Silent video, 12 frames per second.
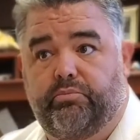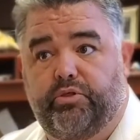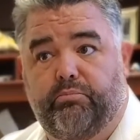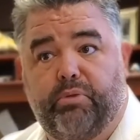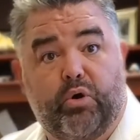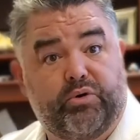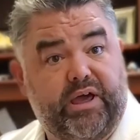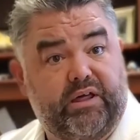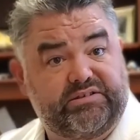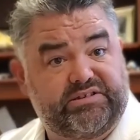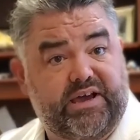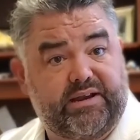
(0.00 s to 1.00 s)
bone
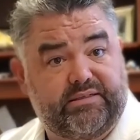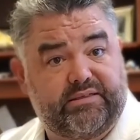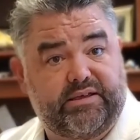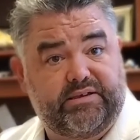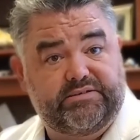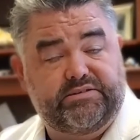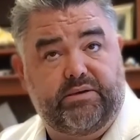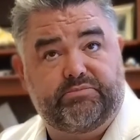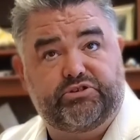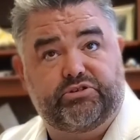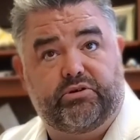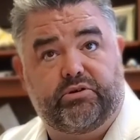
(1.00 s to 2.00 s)
health side of things, I'm
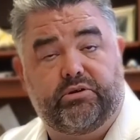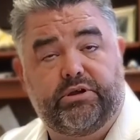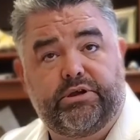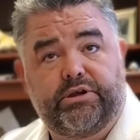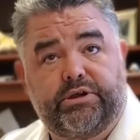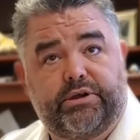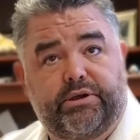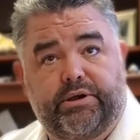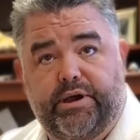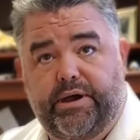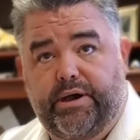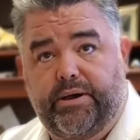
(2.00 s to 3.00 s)
sure
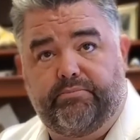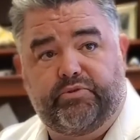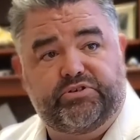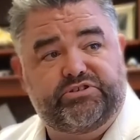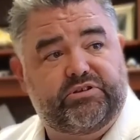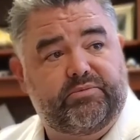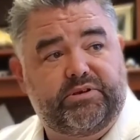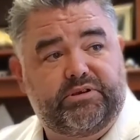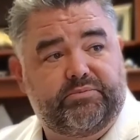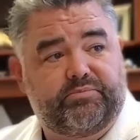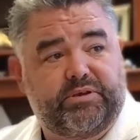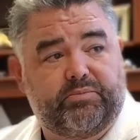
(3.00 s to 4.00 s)
there's going to
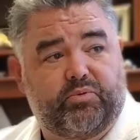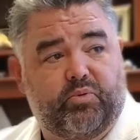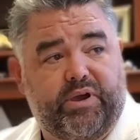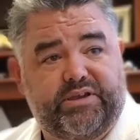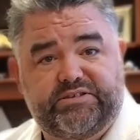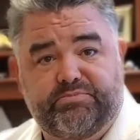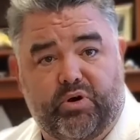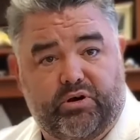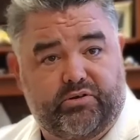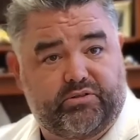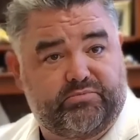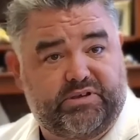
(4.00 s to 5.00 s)
be people way
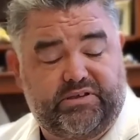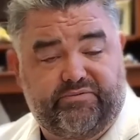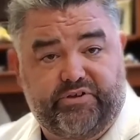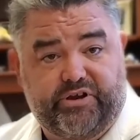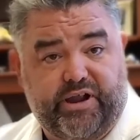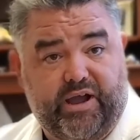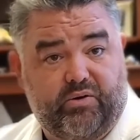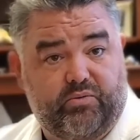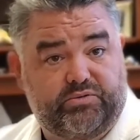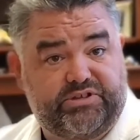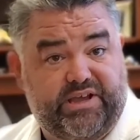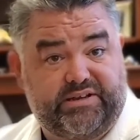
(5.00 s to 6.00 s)
smarter than me figure
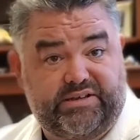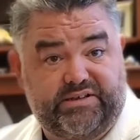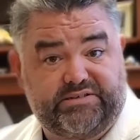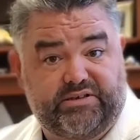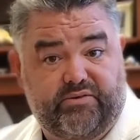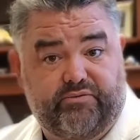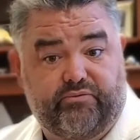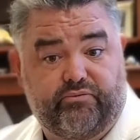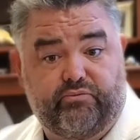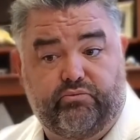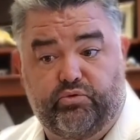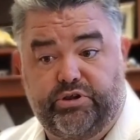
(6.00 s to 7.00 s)
out techniques of
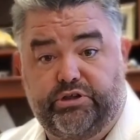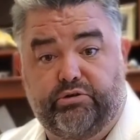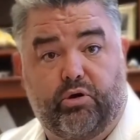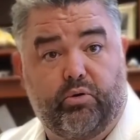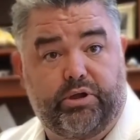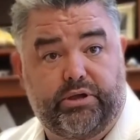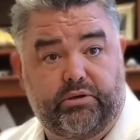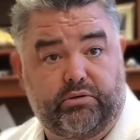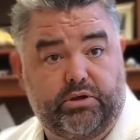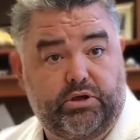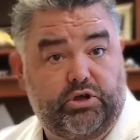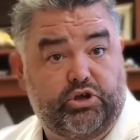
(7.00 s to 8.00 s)
regrowing
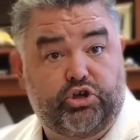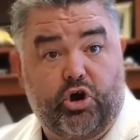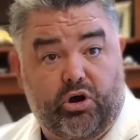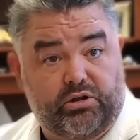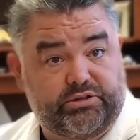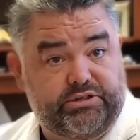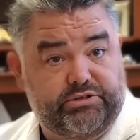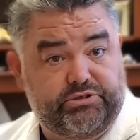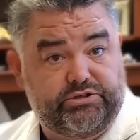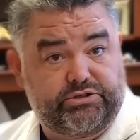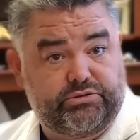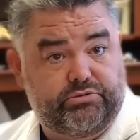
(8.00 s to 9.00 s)

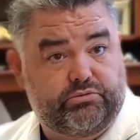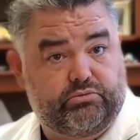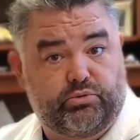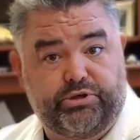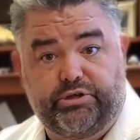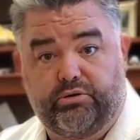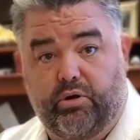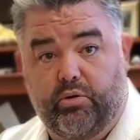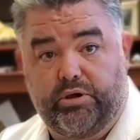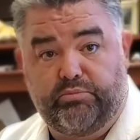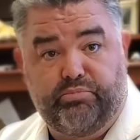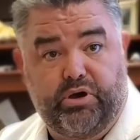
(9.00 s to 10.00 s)
cartilage,
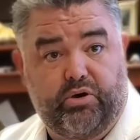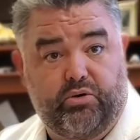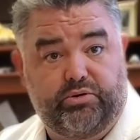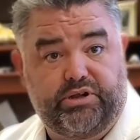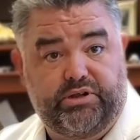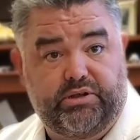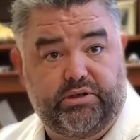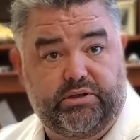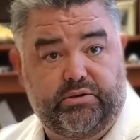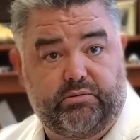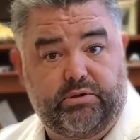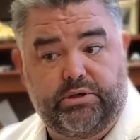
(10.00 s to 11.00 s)
regrowing bone
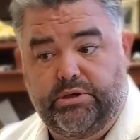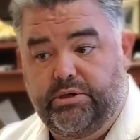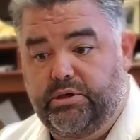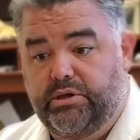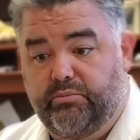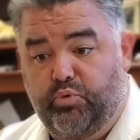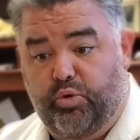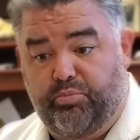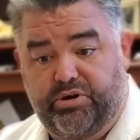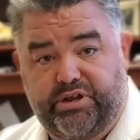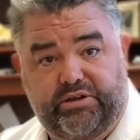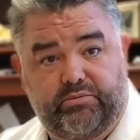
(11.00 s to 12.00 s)
in a more
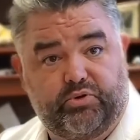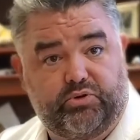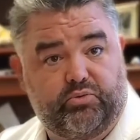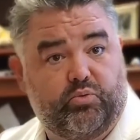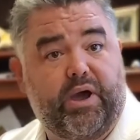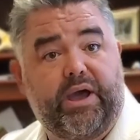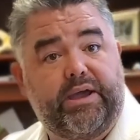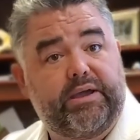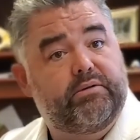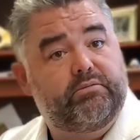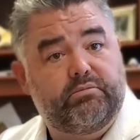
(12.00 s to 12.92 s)
predictable way.